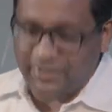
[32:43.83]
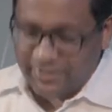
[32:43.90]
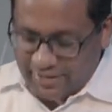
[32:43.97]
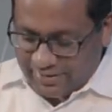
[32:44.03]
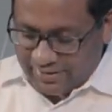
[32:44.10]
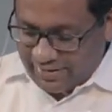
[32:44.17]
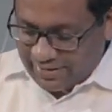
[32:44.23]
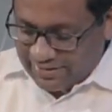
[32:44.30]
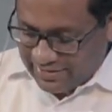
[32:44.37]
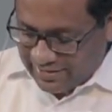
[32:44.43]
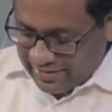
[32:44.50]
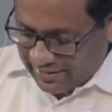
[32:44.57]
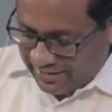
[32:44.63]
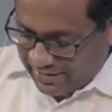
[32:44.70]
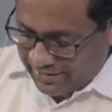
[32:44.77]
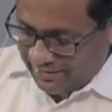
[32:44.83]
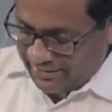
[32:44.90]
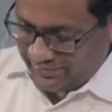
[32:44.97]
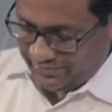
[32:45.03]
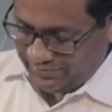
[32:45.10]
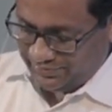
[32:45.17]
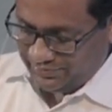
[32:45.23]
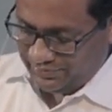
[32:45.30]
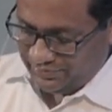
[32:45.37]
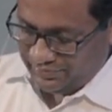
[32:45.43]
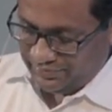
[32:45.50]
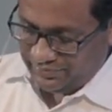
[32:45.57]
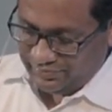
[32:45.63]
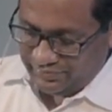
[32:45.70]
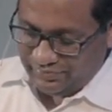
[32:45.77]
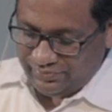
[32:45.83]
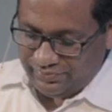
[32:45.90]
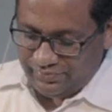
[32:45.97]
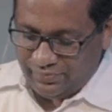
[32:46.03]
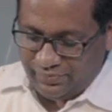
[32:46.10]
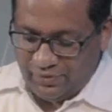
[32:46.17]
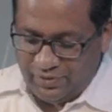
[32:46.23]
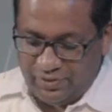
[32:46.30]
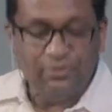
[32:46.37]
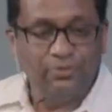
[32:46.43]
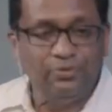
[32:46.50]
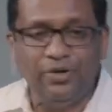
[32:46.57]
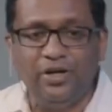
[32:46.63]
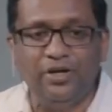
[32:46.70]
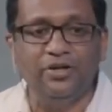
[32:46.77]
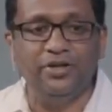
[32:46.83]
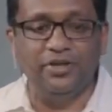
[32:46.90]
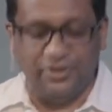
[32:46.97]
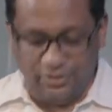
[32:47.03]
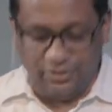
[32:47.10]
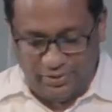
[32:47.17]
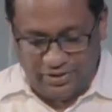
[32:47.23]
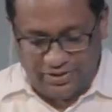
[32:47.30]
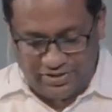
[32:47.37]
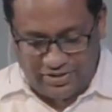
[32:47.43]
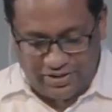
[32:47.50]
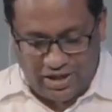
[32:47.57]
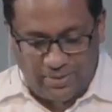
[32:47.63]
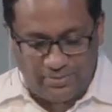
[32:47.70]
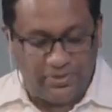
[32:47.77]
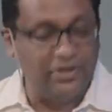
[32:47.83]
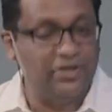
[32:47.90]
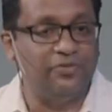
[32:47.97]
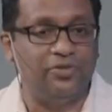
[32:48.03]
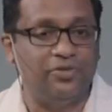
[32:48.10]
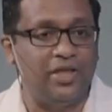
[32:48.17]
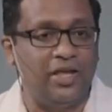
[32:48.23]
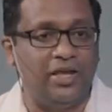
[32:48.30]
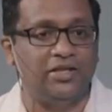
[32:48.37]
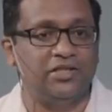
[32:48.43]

Rarely do we stop to give thanks for the blessings that we already have.